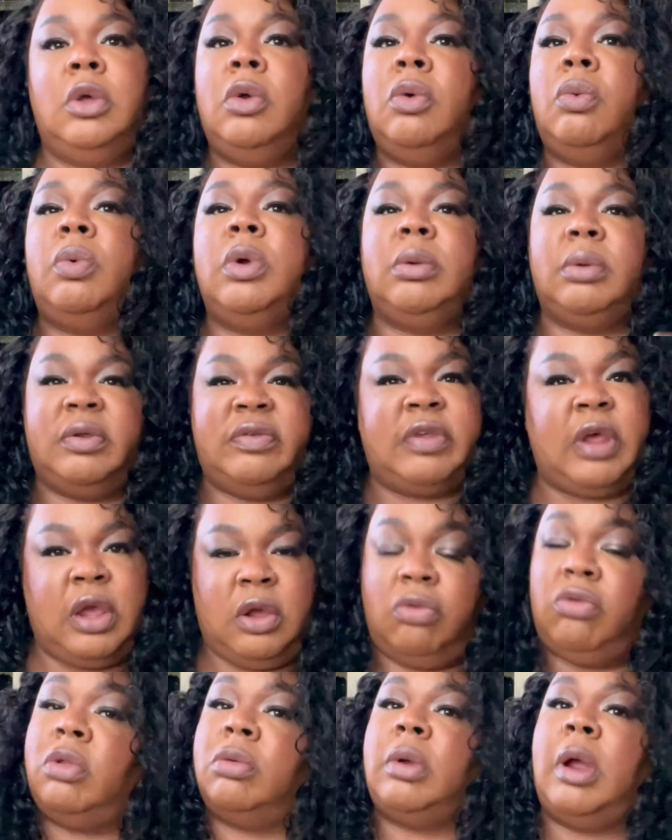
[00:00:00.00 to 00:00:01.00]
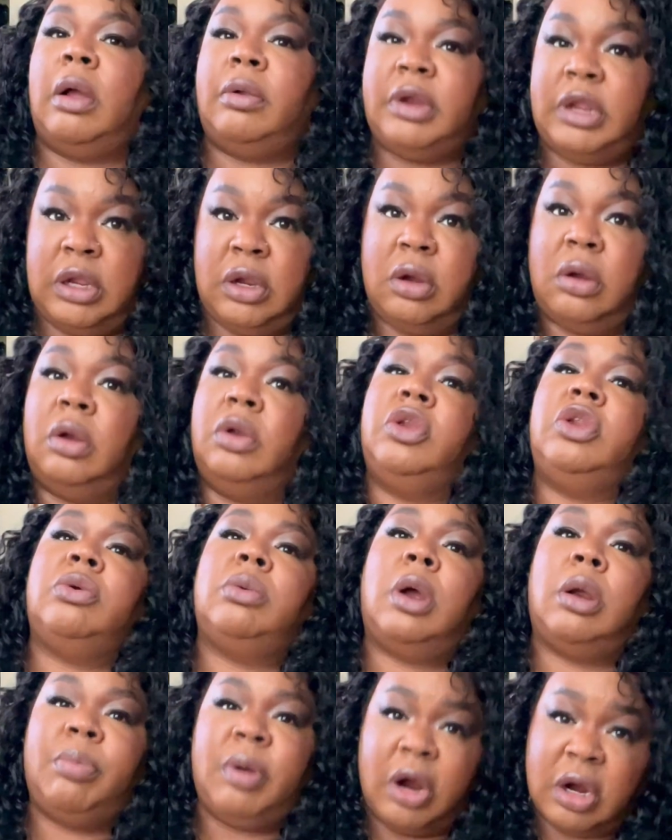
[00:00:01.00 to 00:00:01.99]
we recycle around here, do
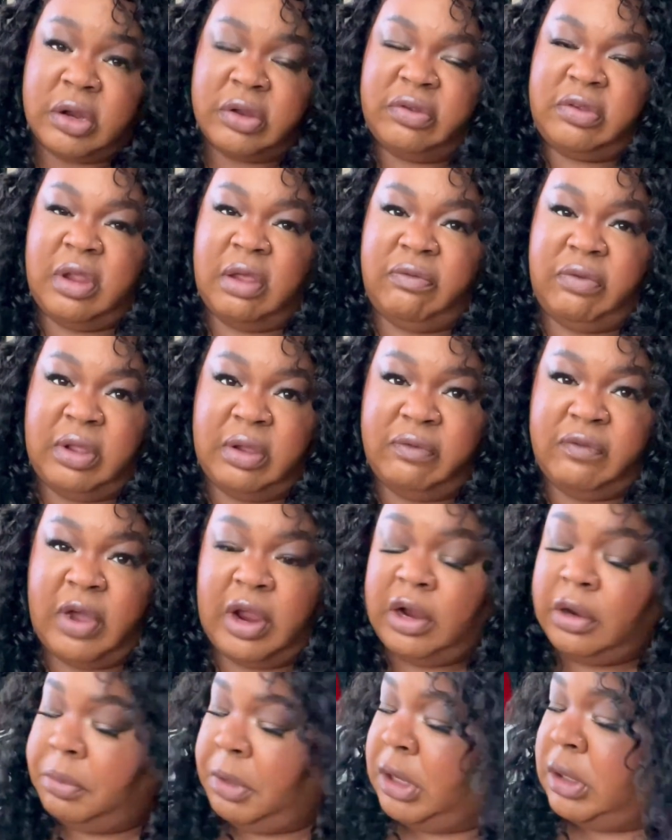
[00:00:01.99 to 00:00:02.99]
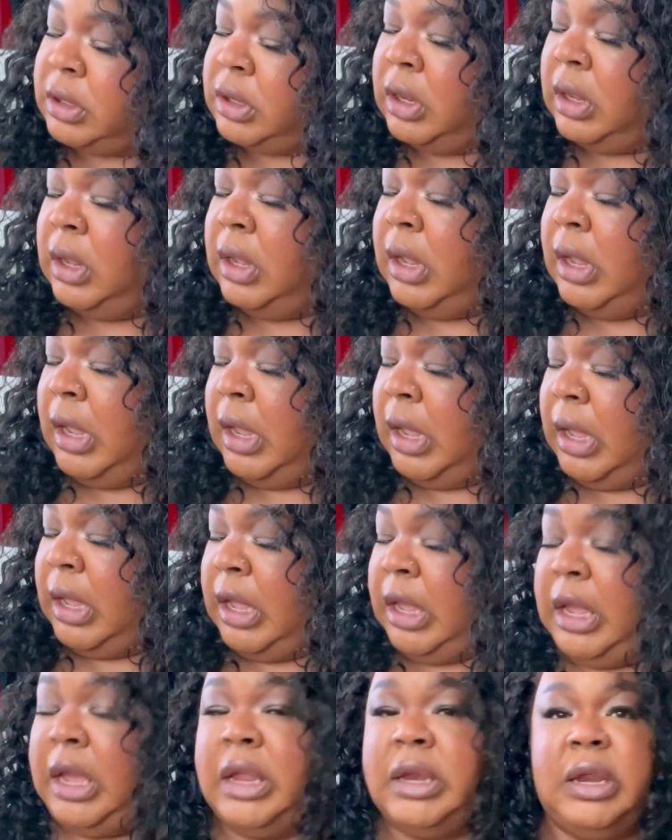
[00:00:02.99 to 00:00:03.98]
our part to save the environment.
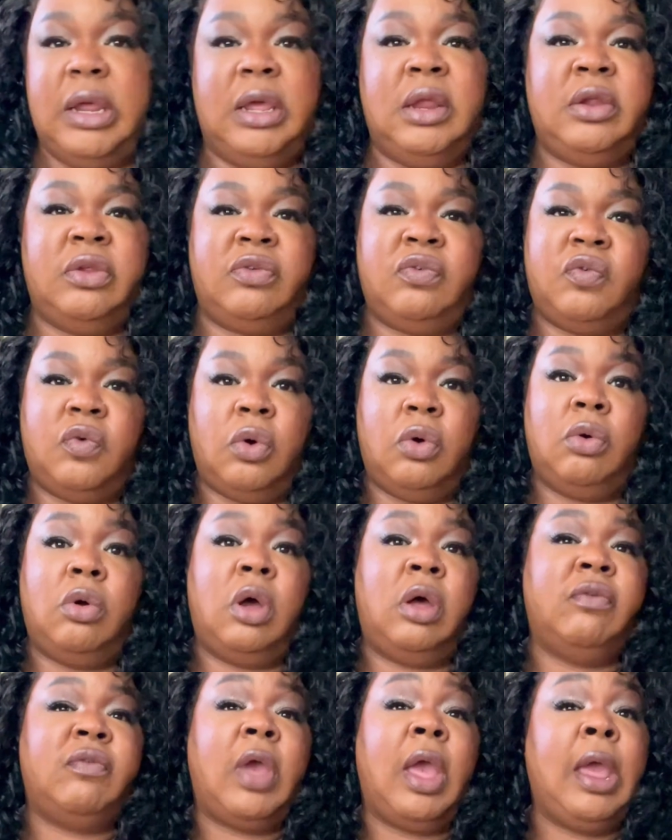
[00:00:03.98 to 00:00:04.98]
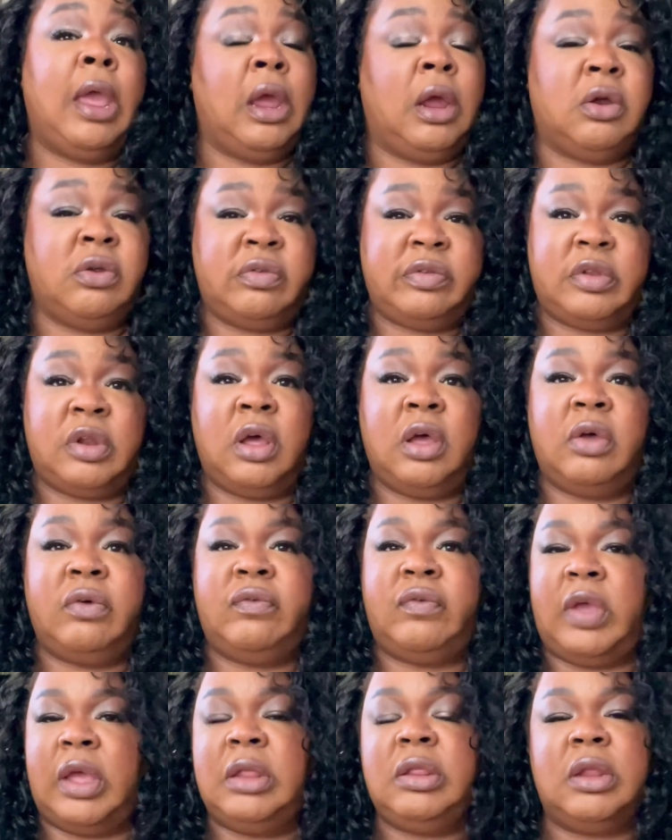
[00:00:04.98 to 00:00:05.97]
And it is full of hair stuff,
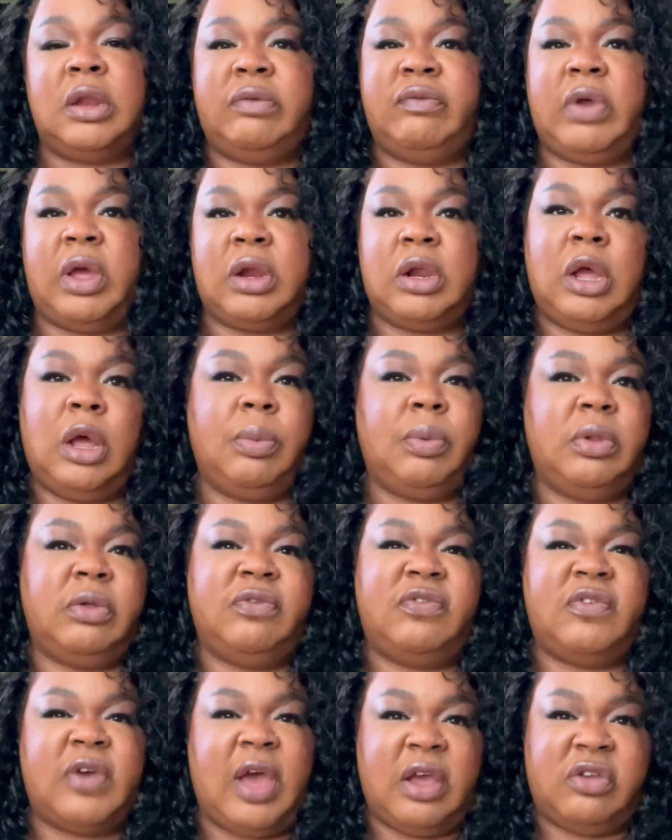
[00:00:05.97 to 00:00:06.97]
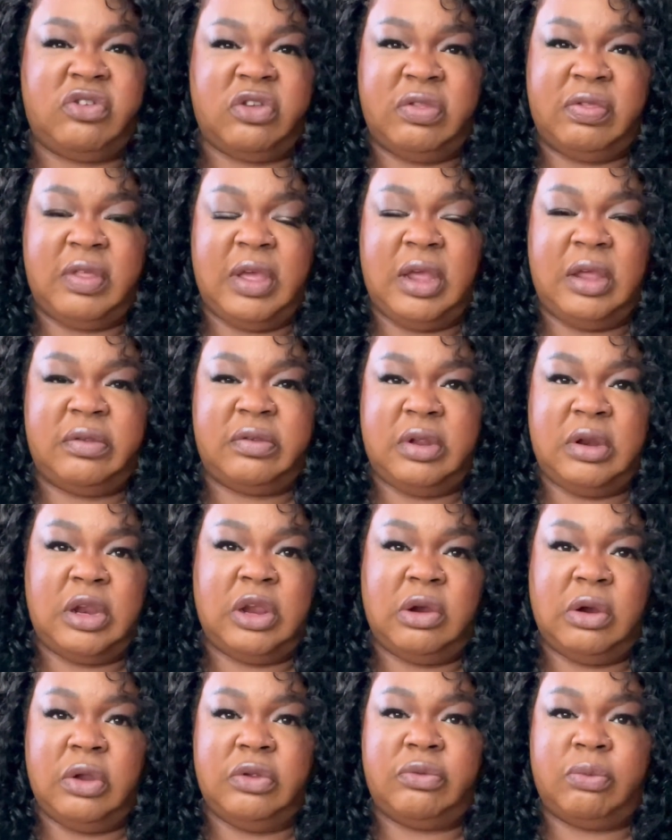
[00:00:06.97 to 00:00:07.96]
and then I've got a couple of fashion things in
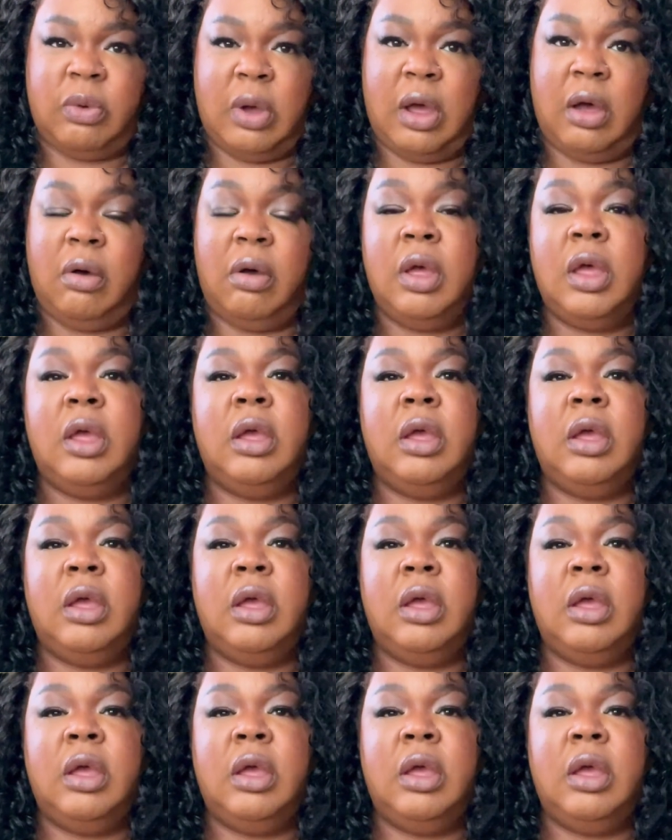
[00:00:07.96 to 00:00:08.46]
here as well.